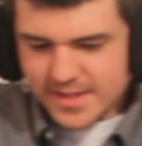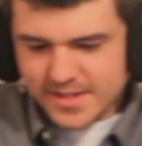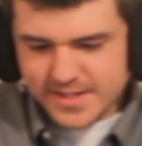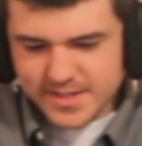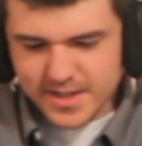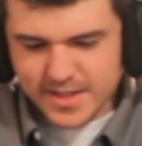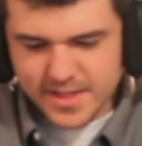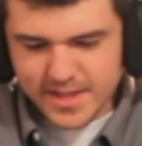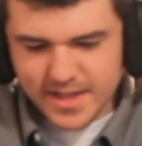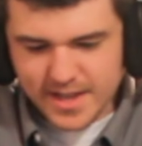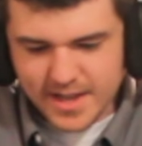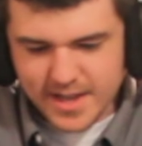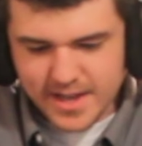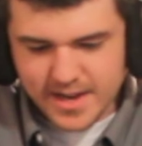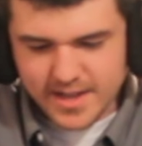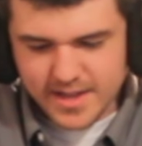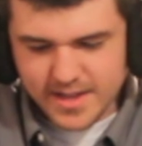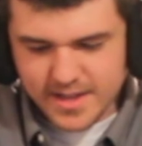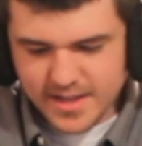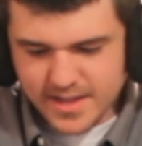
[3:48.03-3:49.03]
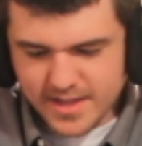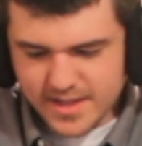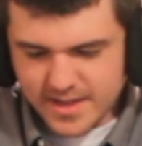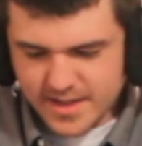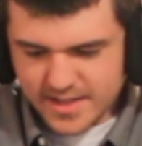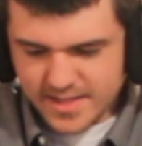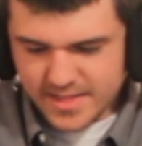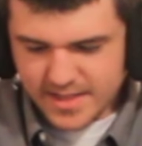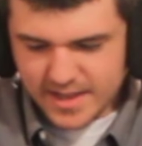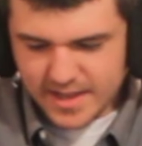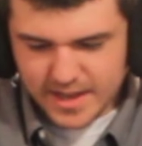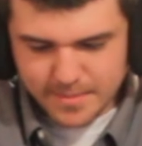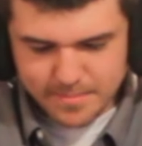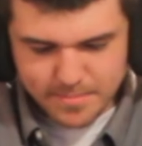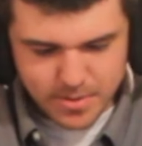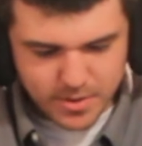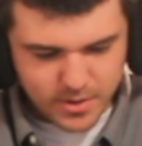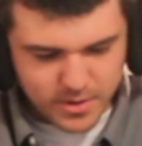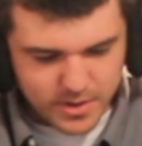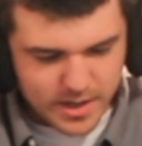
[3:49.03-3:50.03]
I think I gotta
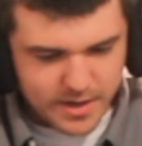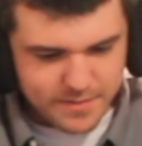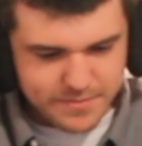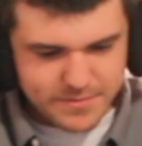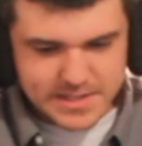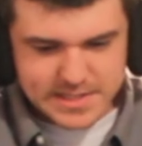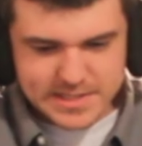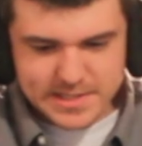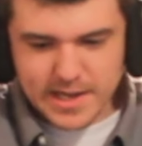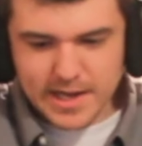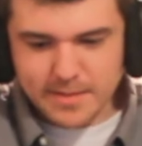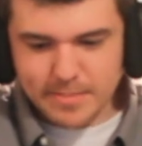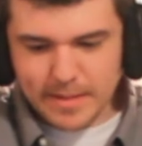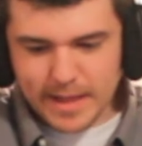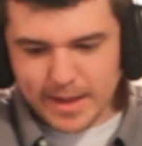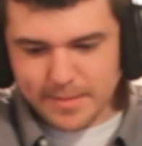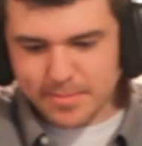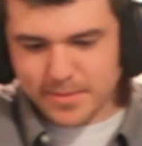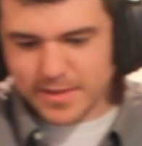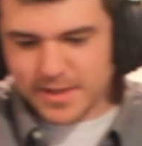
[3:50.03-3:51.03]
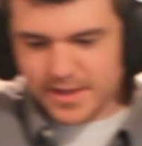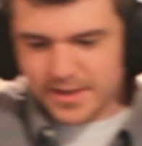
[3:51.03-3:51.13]
pull off the stock backplate